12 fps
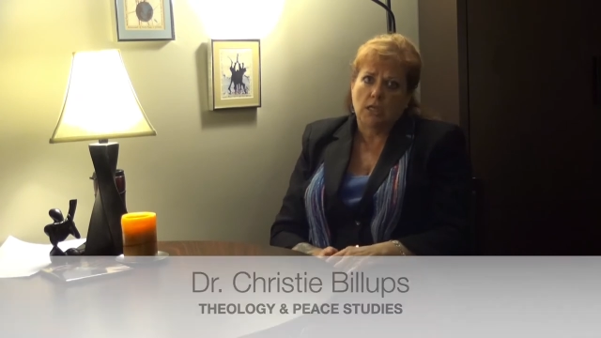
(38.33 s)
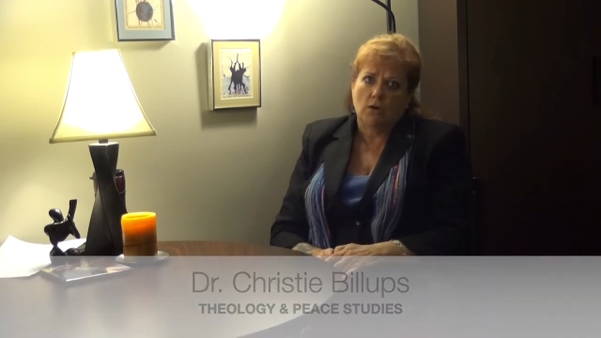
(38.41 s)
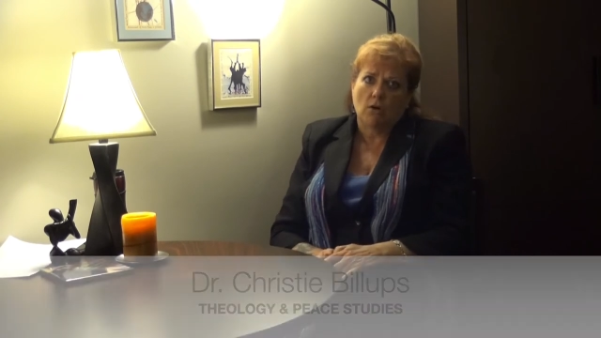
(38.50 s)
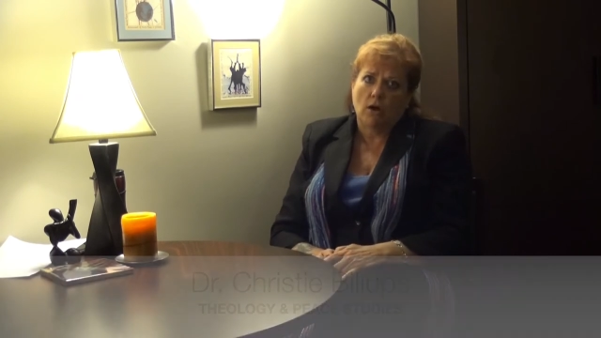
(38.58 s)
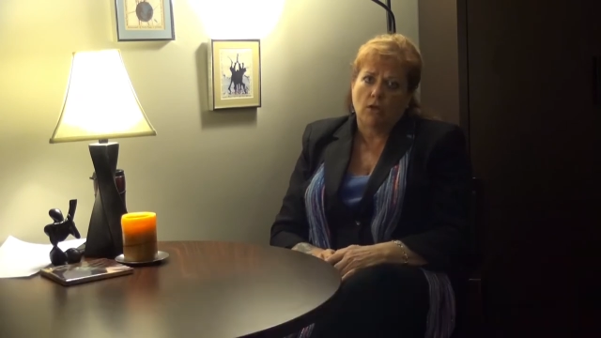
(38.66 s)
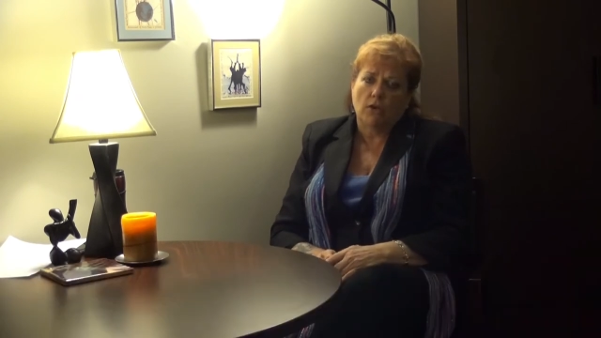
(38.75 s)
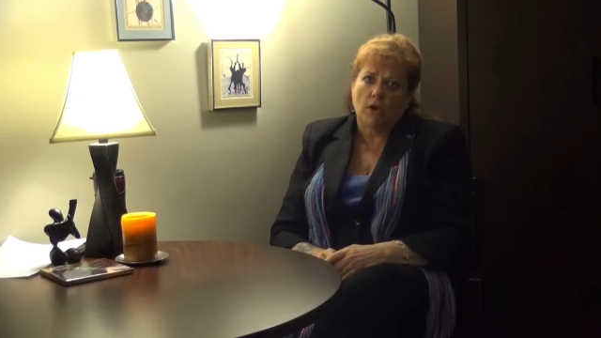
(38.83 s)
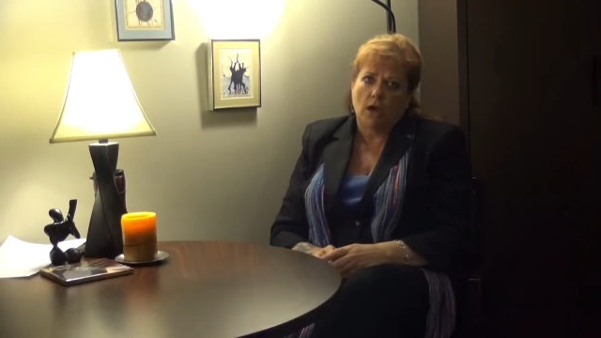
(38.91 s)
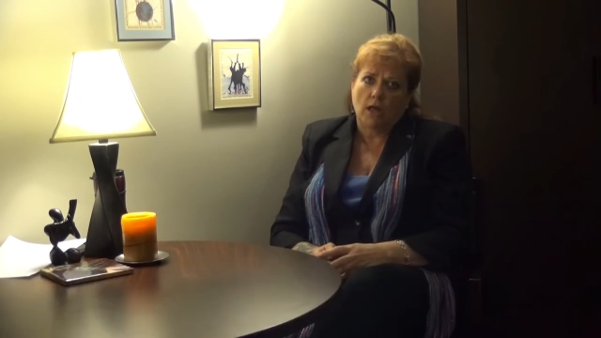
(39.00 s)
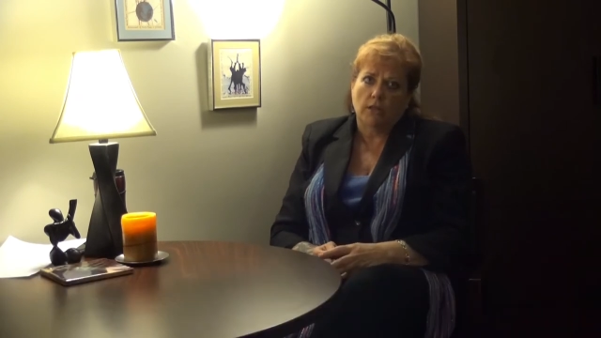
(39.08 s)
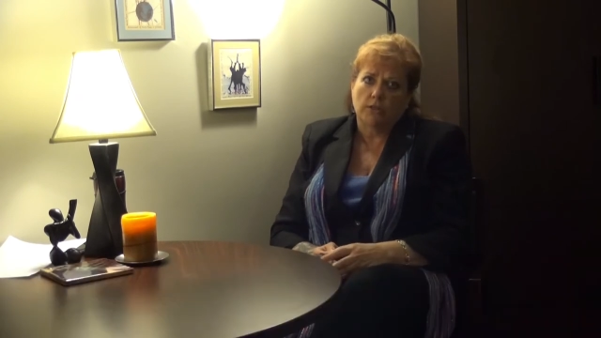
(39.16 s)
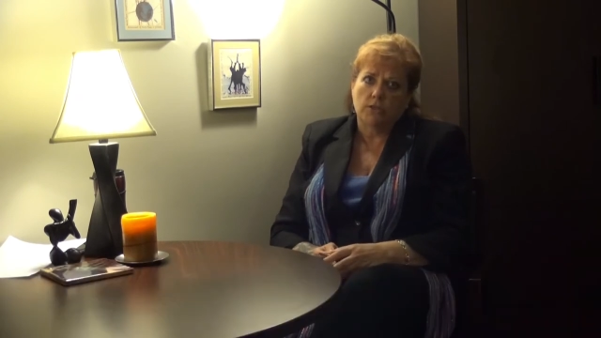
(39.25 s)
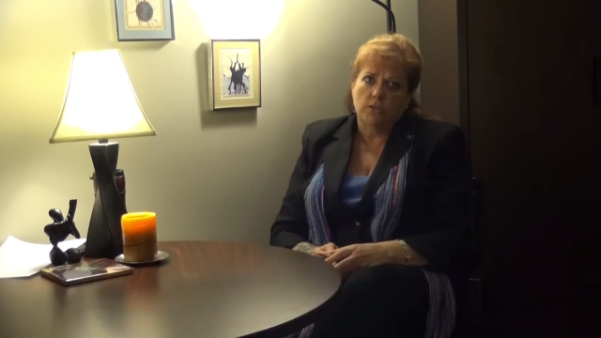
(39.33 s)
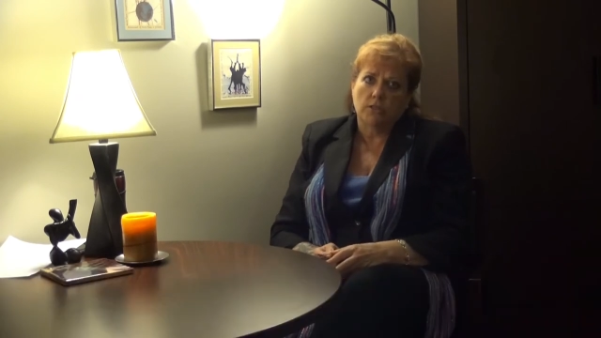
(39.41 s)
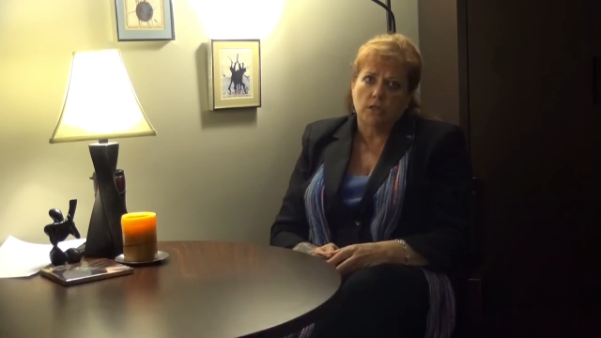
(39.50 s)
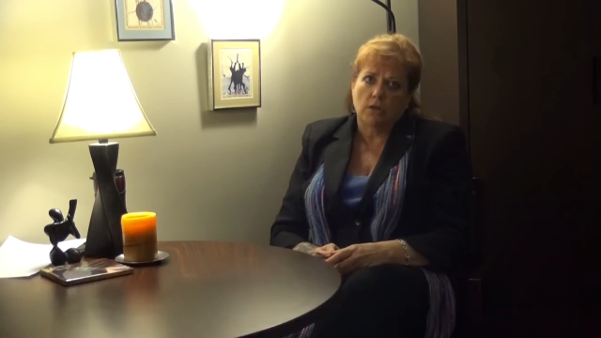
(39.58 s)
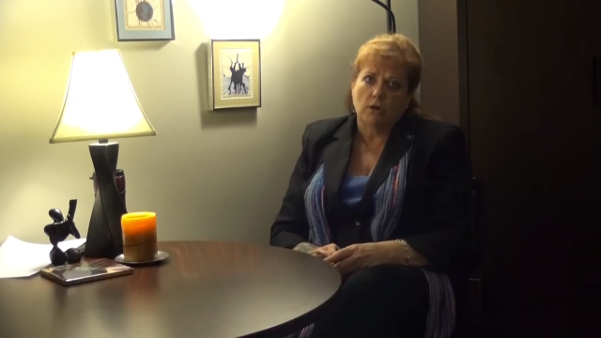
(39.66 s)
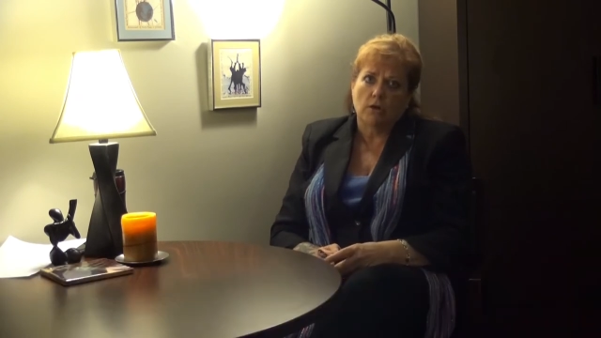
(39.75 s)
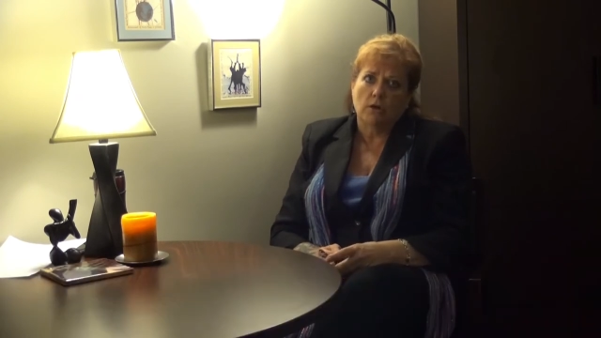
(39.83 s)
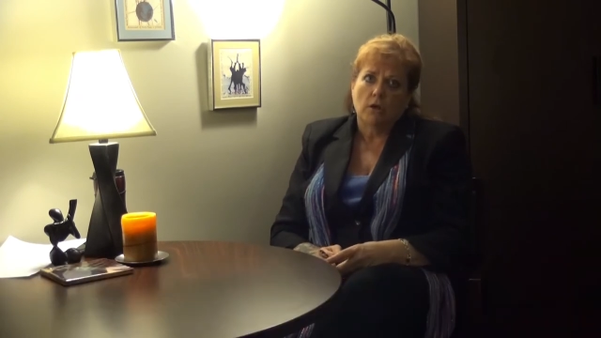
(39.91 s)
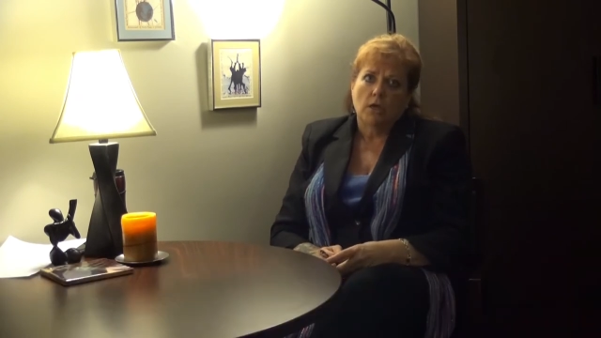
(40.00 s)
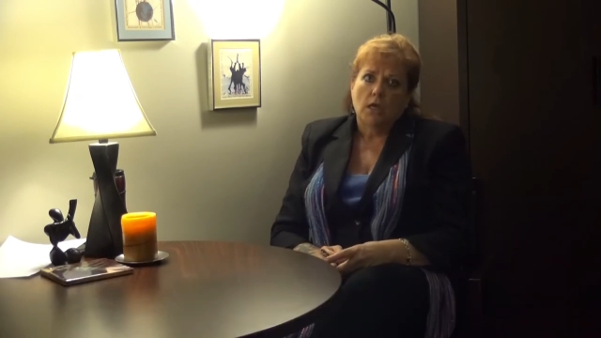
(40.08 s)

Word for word: in all the colleges here.